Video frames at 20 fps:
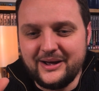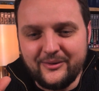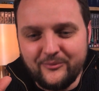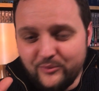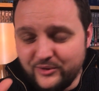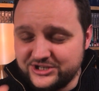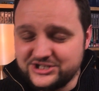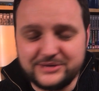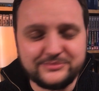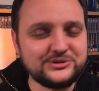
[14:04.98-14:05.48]

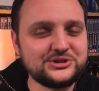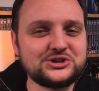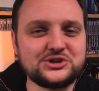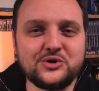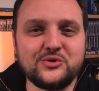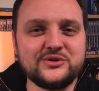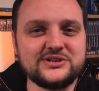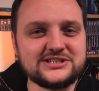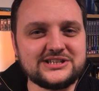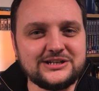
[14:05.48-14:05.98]
which I'm
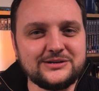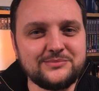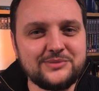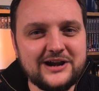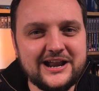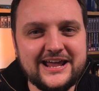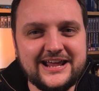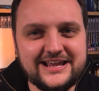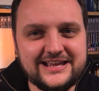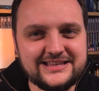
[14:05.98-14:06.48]
sure is going to
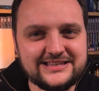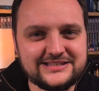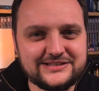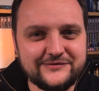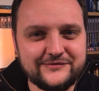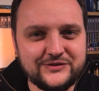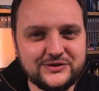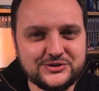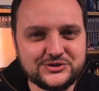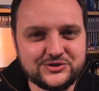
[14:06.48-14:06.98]
play into
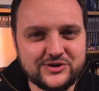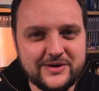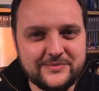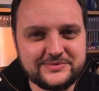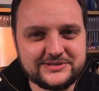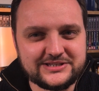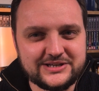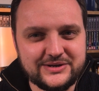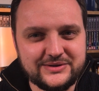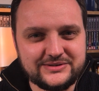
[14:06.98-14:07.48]
future
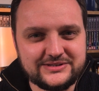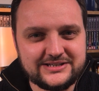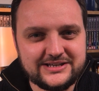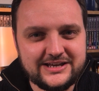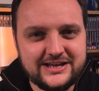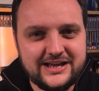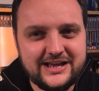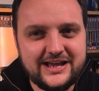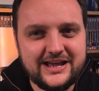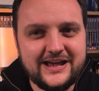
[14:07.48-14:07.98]
episodes
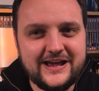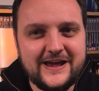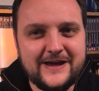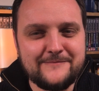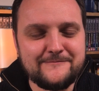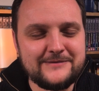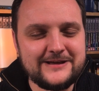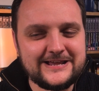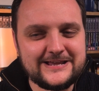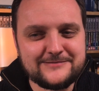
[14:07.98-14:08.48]

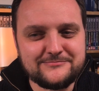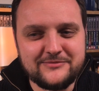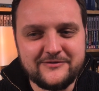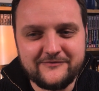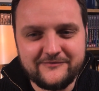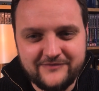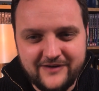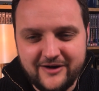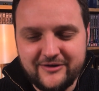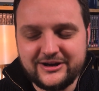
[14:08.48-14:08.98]
and make him a
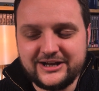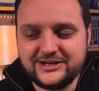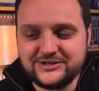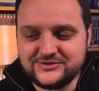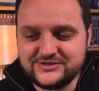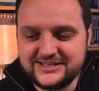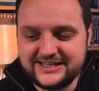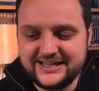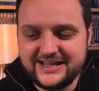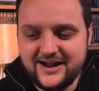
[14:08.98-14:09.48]
very
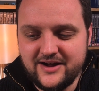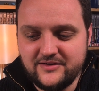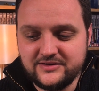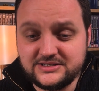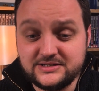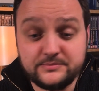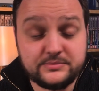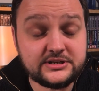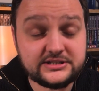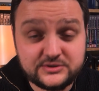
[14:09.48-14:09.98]
interesting
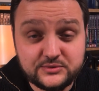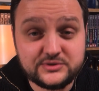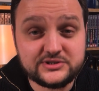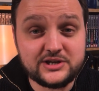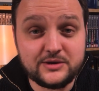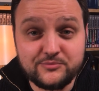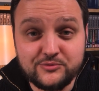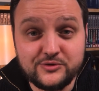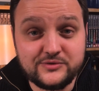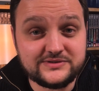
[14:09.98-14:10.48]
character. But it
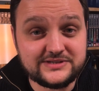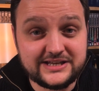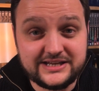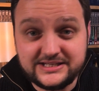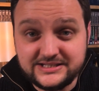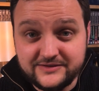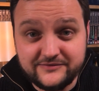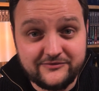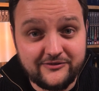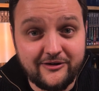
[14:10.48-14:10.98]
also proves that
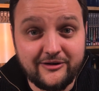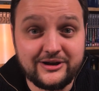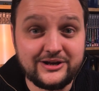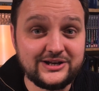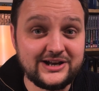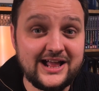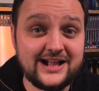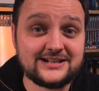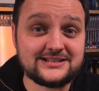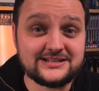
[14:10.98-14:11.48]
he's a very
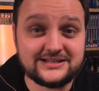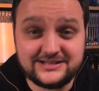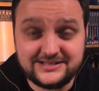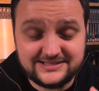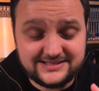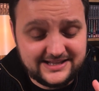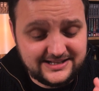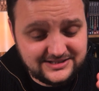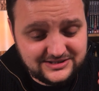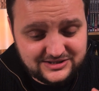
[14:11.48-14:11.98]
good actor,
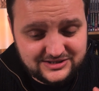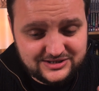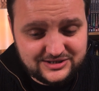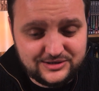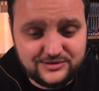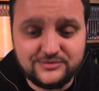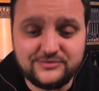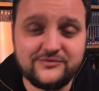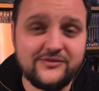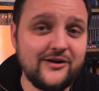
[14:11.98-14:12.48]
because they're
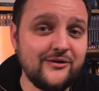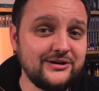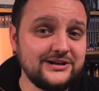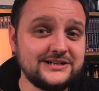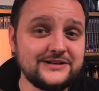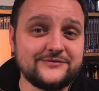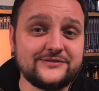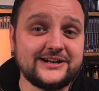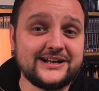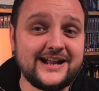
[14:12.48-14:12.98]
two very
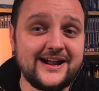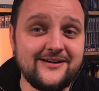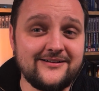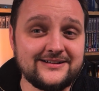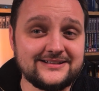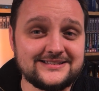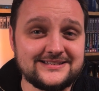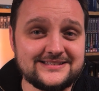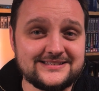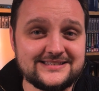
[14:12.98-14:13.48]
different
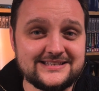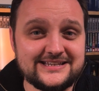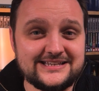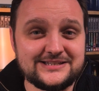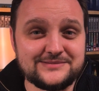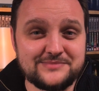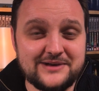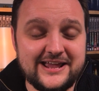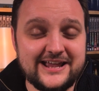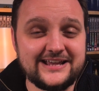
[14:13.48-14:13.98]
characters that
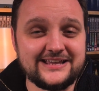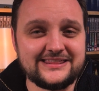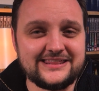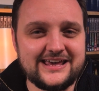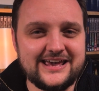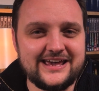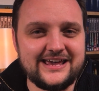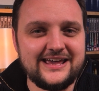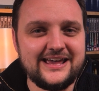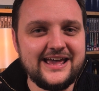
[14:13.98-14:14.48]
he's playing
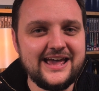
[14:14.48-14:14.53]
there.